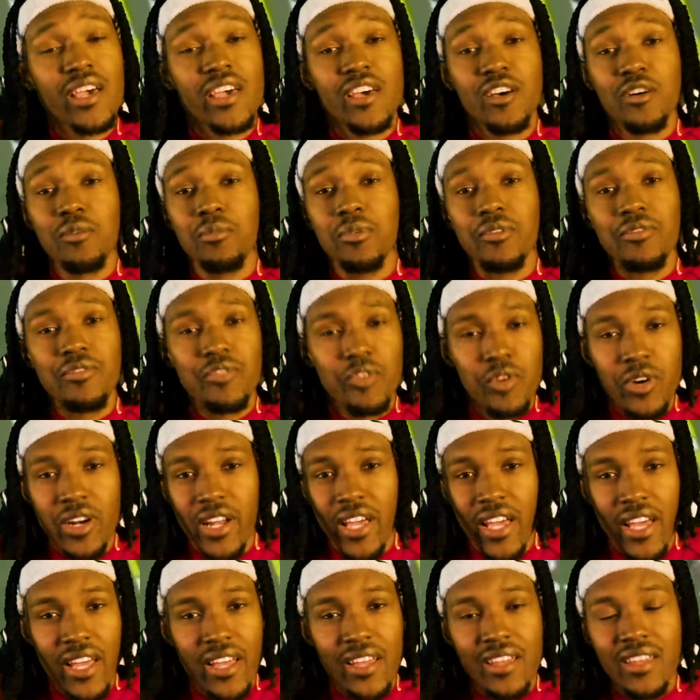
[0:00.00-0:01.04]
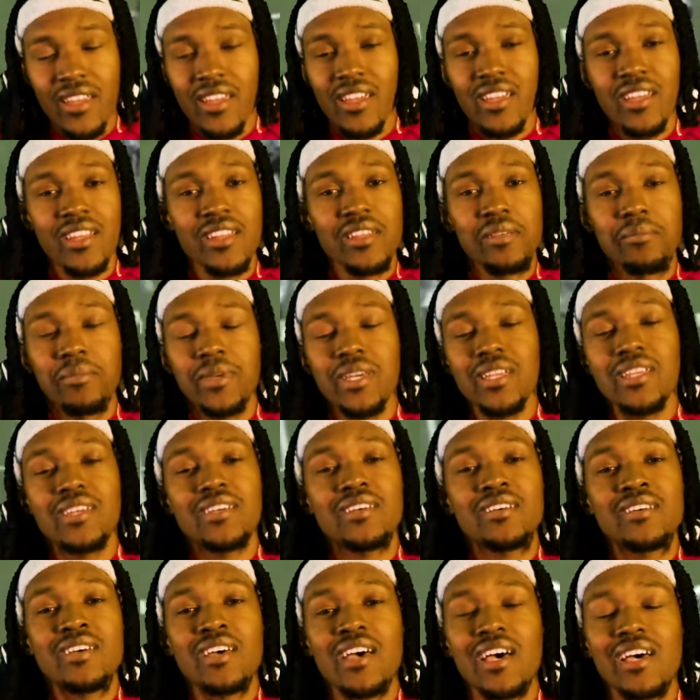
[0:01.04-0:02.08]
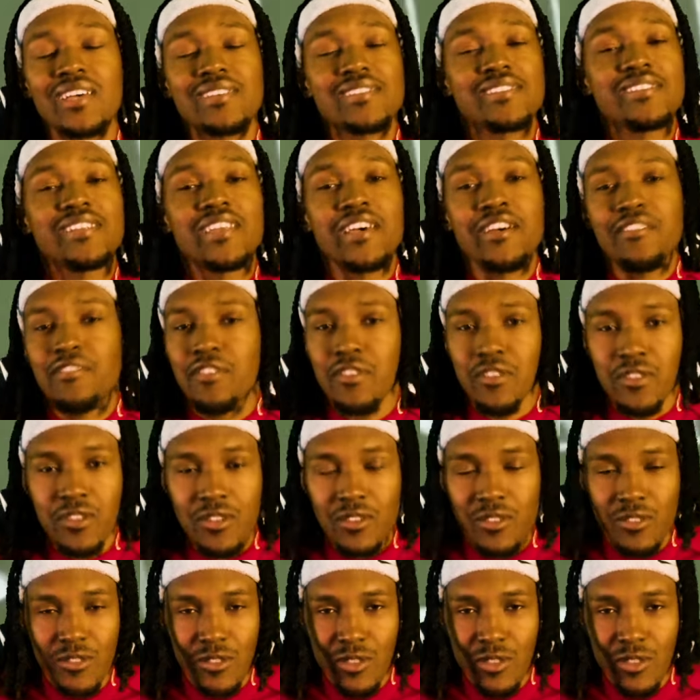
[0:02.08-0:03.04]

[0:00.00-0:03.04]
Hell, before that, the media has never